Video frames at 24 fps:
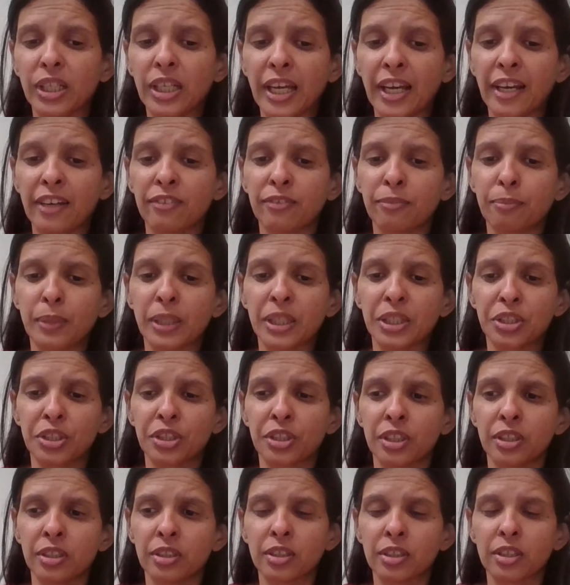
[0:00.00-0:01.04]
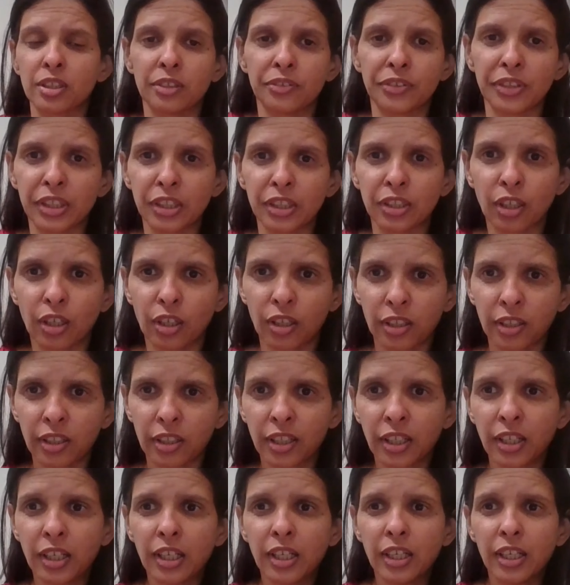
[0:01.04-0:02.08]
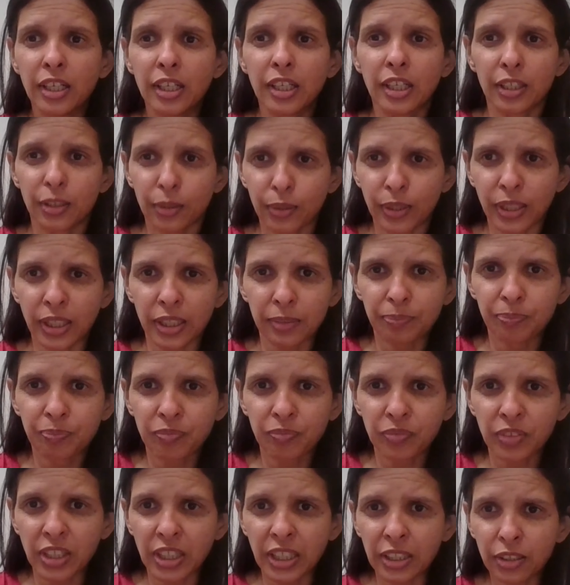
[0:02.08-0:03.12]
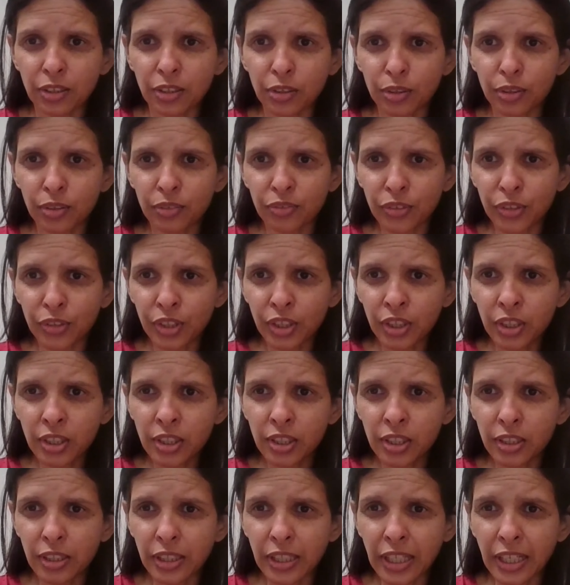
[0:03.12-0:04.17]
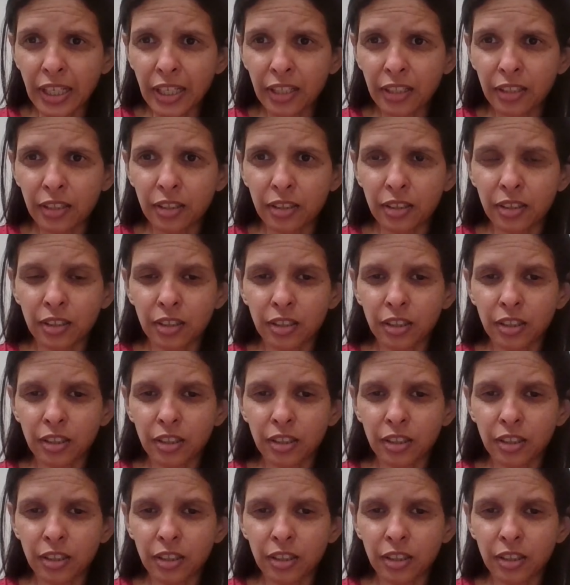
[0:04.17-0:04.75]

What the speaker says: have pleasure in serving the Lord. Okay, and so the verse that